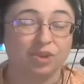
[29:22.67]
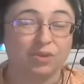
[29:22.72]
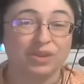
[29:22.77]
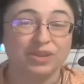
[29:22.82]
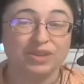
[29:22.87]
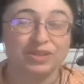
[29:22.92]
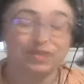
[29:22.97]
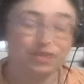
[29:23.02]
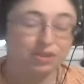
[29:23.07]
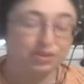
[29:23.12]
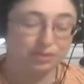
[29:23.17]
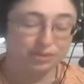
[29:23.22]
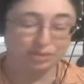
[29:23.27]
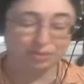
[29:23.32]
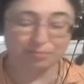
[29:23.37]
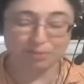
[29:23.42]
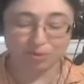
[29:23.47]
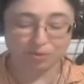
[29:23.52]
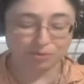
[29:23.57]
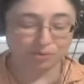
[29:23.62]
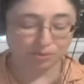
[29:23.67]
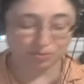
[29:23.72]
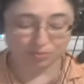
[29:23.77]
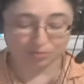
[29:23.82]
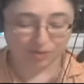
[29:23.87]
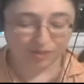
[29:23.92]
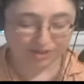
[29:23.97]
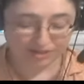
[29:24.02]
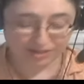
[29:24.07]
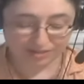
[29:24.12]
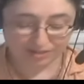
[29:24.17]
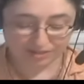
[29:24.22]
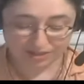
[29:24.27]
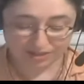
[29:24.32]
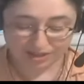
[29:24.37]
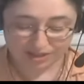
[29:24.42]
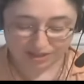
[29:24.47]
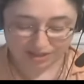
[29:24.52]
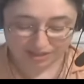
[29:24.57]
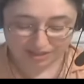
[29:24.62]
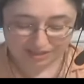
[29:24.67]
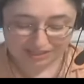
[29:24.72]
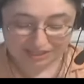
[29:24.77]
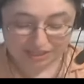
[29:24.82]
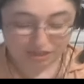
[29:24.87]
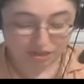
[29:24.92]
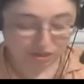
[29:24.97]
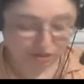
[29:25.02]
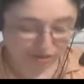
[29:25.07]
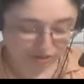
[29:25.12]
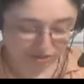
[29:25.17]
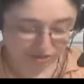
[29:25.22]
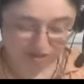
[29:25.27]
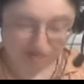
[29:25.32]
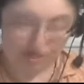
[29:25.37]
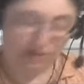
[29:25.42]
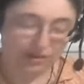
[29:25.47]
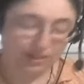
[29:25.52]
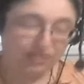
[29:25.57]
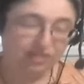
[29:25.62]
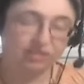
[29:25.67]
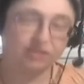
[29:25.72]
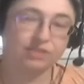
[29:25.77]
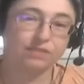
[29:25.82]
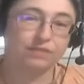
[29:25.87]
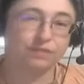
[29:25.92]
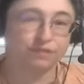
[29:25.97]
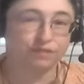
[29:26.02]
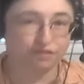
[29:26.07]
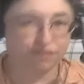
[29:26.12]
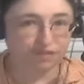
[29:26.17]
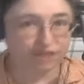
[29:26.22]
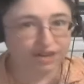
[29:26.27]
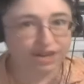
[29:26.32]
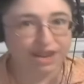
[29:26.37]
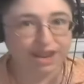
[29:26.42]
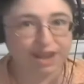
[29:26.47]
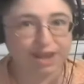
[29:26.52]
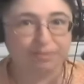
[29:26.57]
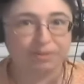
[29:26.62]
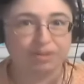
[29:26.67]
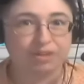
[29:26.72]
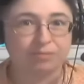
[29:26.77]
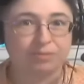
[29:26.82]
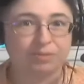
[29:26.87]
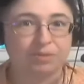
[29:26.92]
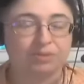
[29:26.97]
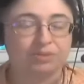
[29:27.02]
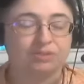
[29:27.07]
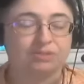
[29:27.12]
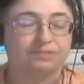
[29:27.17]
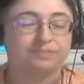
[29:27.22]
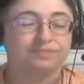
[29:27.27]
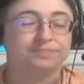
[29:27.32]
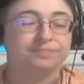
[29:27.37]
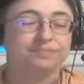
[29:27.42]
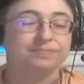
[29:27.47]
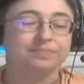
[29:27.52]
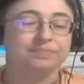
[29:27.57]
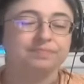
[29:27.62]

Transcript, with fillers: So even though this book was written years ago, it's still very applicable.